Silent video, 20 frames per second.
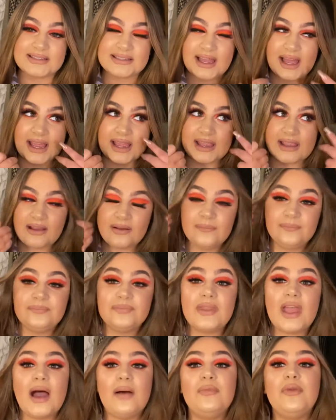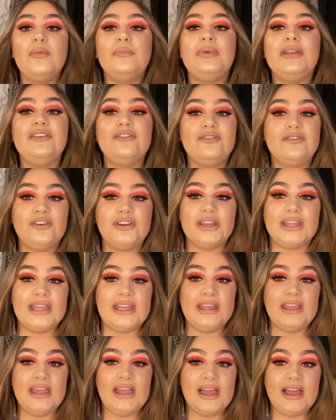Like, I'm not being
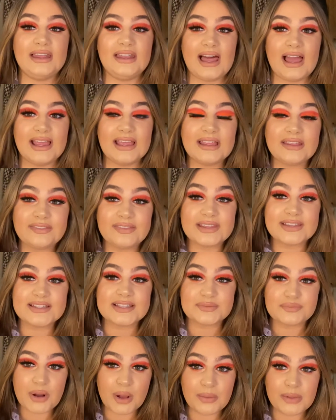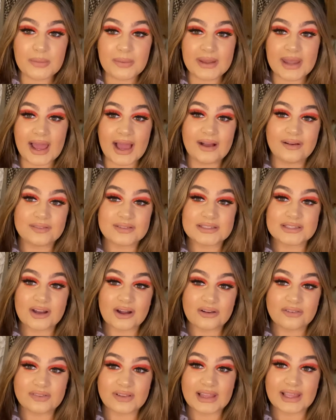funny. Like, this has probably been out of
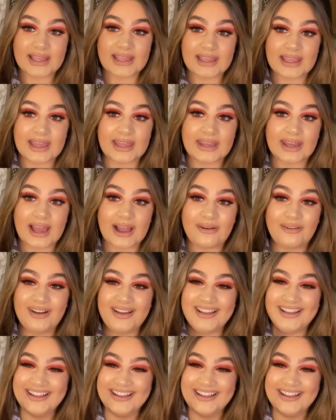stock for like a year now.